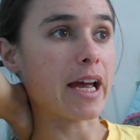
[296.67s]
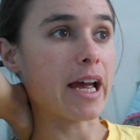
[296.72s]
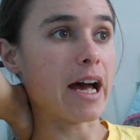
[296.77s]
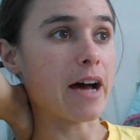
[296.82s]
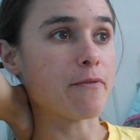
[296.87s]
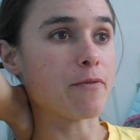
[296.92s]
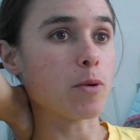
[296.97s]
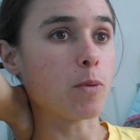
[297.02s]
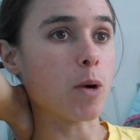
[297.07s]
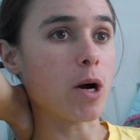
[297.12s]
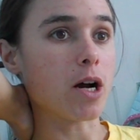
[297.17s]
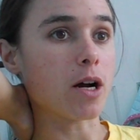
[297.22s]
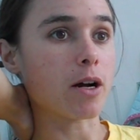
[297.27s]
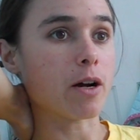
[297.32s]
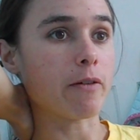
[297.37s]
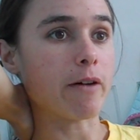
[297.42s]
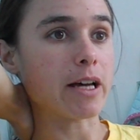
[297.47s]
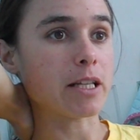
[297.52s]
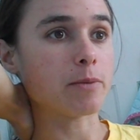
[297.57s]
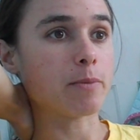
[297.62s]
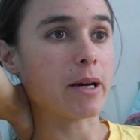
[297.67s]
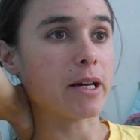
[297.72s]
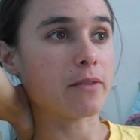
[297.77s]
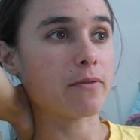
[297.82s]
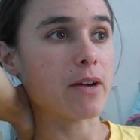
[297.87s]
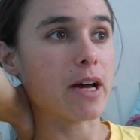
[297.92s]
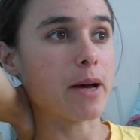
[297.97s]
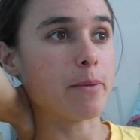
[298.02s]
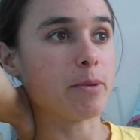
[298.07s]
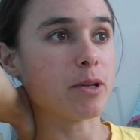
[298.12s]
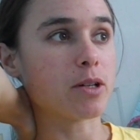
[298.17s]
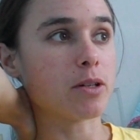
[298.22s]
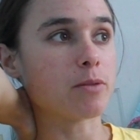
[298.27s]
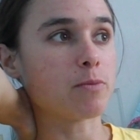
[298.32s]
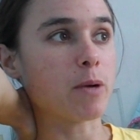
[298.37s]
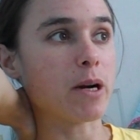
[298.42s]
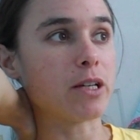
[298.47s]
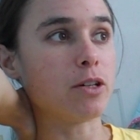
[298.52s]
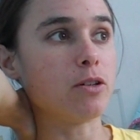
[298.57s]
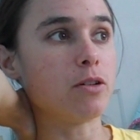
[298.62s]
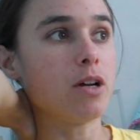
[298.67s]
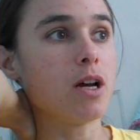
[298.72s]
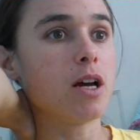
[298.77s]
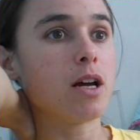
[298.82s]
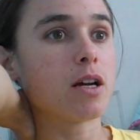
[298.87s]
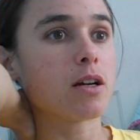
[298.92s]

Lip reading: have the worker aspect there, because when you,